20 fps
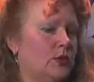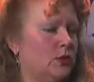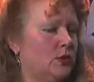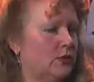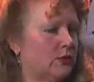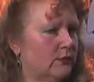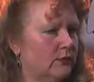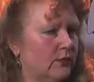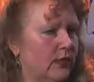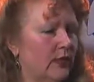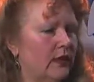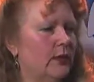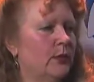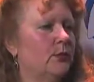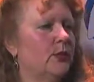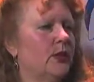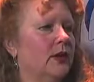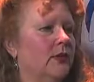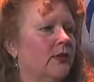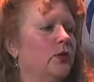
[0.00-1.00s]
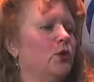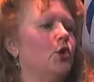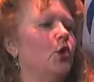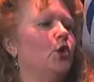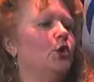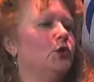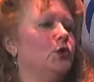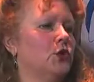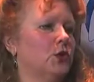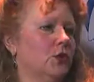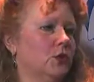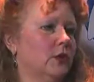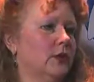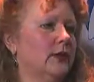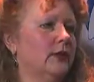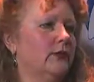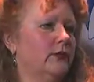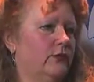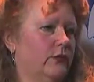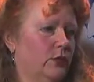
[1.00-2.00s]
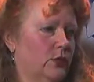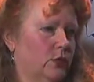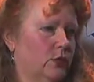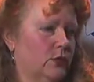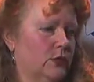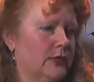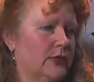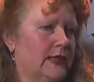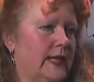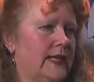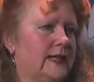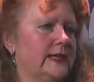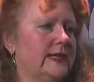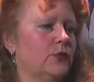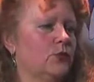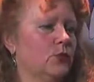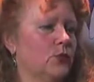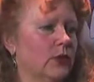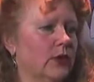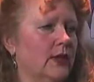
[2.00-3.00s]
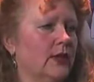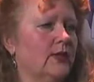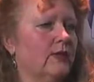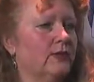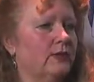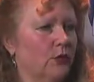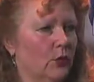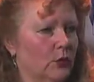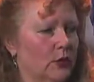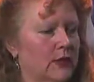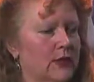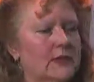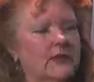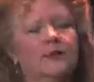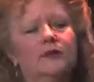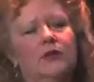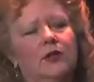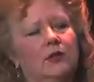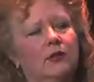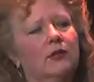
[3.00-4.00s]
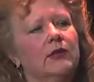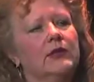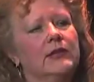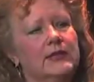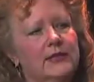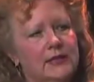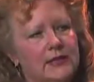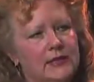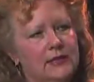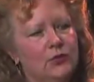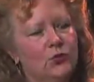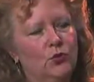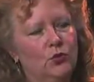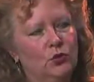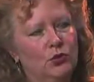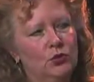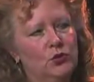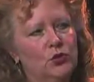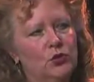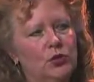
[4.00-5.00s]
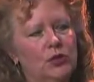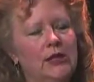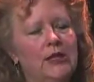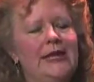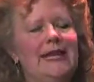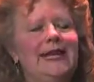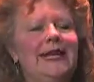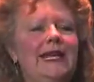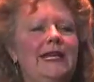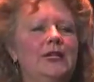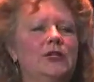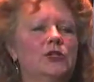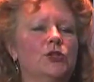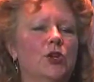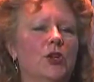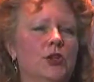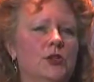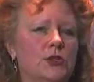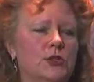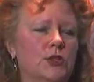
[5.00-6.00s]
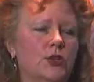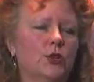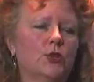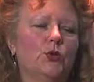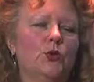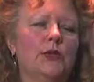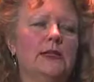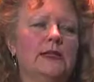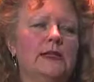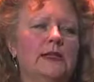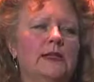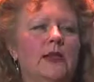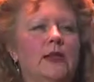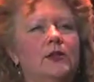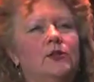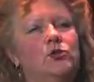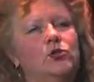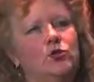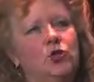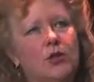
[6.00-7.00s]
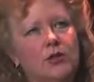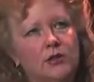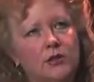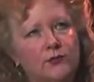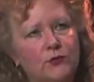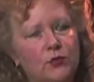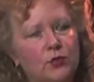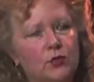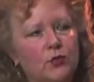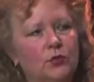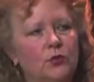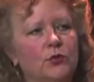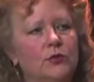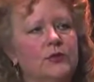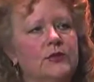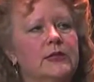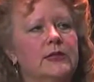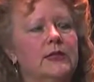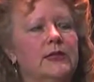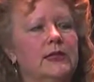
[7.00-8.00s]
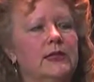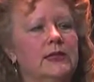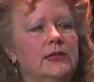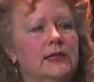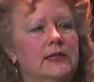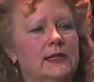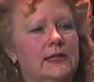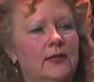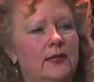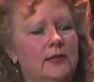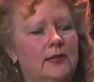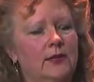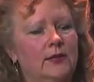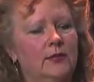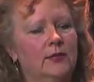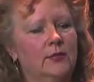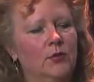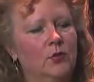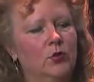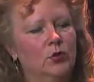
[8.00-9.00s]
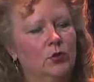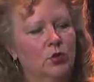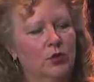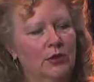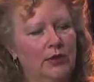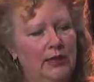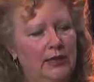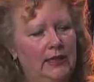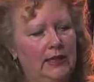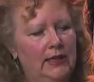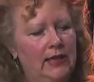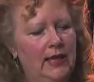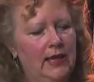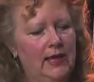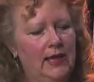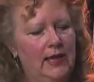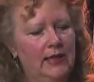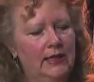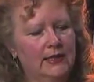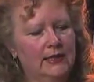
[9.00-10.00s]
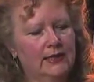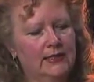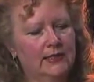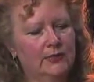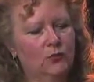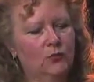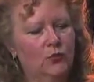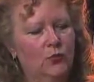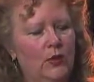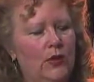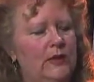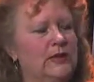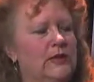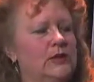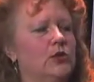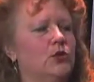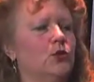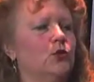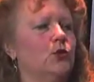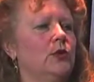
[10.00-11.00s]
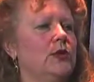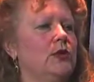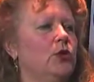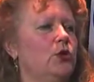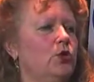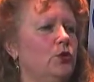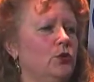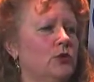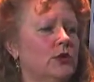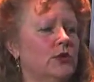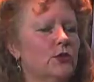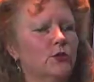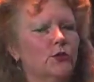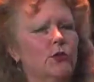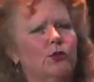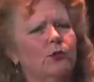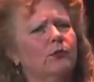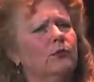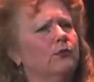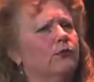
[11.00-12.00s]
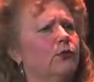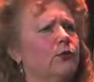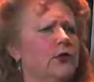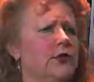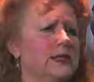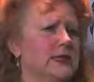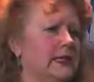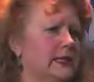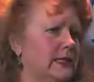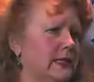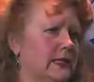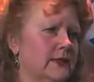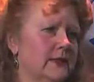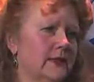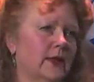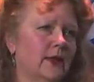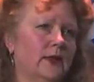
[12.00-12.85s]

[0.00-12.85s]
develop other alternative fuels. That's really the focus of the Clean Cities Coalition. It's not just fuels, it's looking at ways to reduce through, for instance,